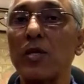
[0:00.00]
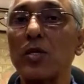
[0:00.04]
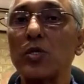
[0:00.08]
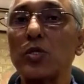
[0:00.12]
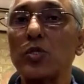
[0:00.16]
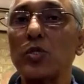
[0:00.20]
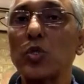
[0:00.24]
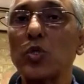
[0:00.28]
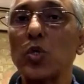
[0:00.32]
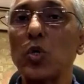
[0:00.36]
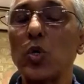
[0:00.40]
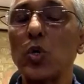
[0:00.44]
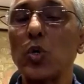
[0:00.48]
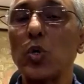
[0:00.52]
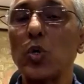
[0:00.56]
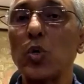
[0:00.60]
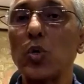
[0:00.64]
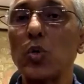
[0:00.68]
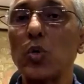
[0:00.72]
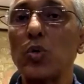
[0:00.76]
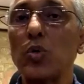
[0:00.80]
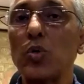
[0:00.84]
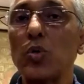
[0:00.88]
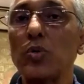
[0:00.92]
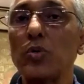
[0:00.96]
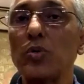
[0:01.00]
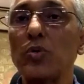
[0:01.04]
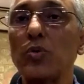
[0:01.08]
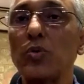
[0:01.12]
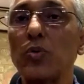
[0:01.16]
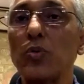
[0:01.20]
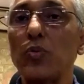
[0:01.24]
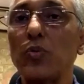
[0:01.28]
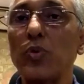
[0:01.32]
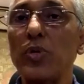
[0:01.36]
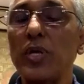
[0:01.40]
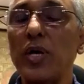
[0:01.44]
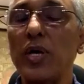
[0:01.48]
So
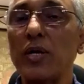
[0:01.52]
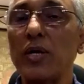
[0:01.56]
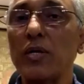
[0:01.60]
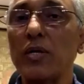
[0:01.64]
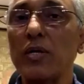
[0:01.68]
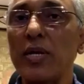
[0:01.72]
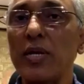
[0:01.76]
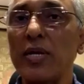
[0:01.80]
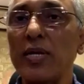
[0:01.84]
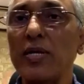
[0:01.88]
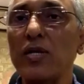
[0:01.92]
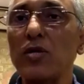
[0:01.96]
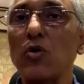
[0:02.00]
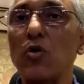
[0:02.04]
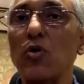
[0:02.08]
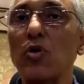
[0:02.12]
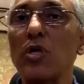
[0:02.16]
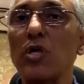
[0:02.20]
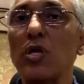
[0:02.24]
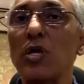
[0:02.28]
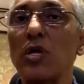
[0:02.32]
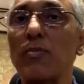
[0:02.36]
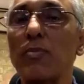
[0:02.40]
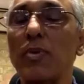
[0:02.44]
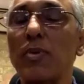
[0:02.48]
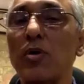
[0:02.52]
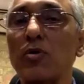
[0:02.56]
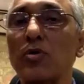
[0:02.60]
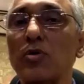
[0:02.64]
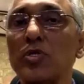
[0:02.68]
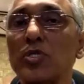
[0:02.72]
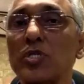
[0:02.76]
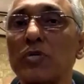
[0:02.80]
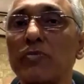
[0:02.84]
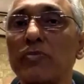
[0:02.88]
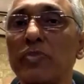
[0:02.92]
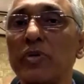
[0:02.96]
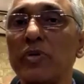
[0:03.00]
we are really talking about
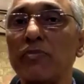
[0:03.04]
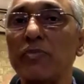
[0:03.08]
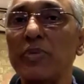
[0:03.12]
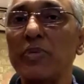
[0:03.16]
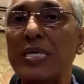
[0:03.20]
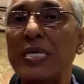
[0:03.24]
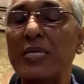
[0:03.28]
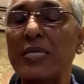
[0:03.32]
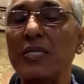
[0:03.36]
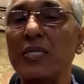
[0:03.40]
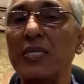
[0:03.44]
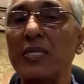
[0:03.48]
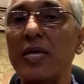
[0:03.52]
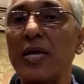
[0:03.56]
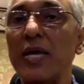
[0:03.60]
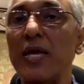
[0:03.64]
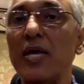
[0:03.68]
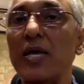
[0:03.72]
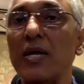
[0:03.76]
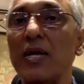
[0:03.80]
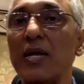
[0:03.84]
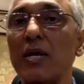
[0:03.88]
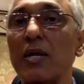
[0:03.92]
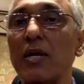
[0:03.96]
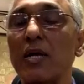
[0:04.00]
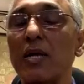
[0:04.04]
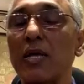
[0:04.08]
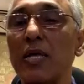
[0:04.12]
SIDBI being there